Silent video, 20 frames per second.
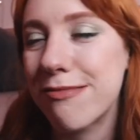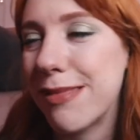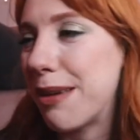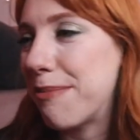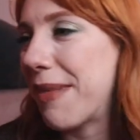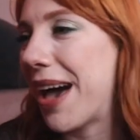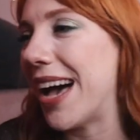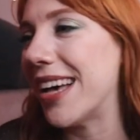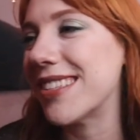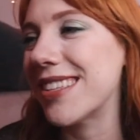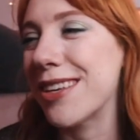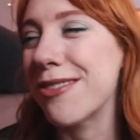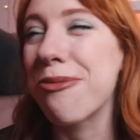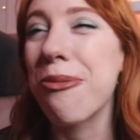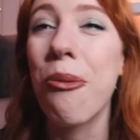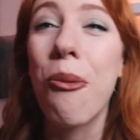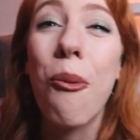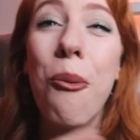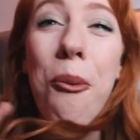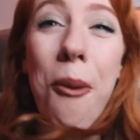My mask is
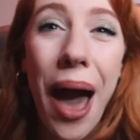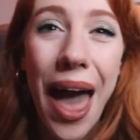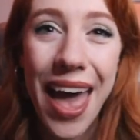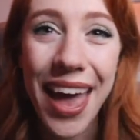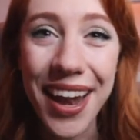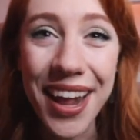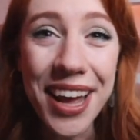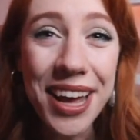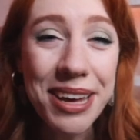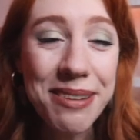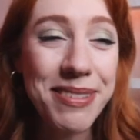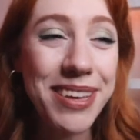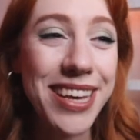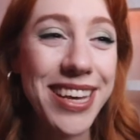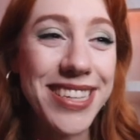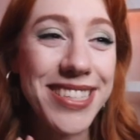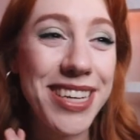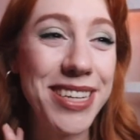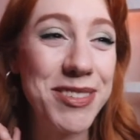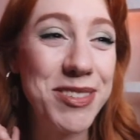wet
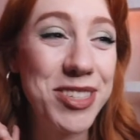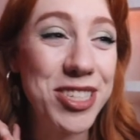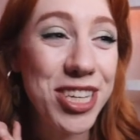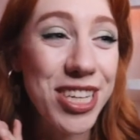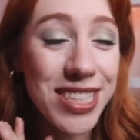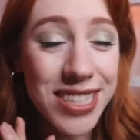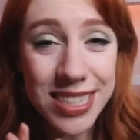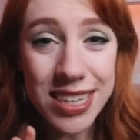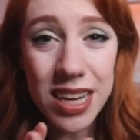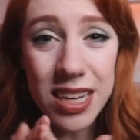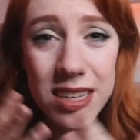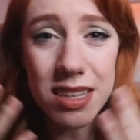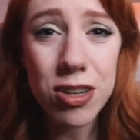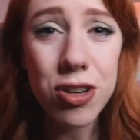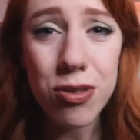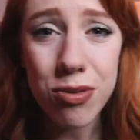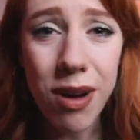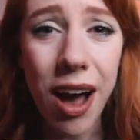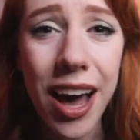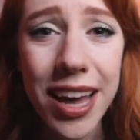because I'm just
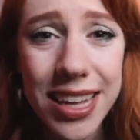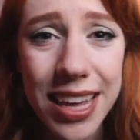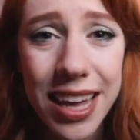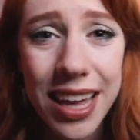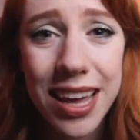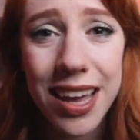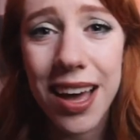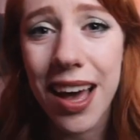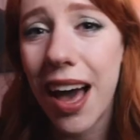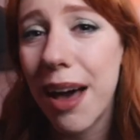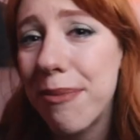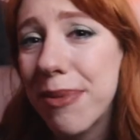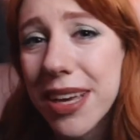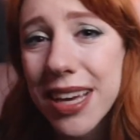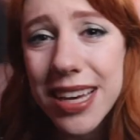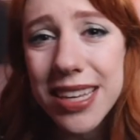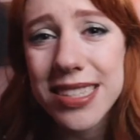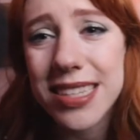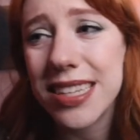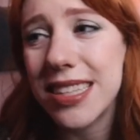crying
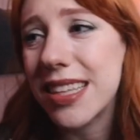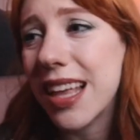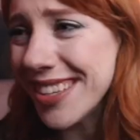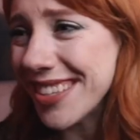because it,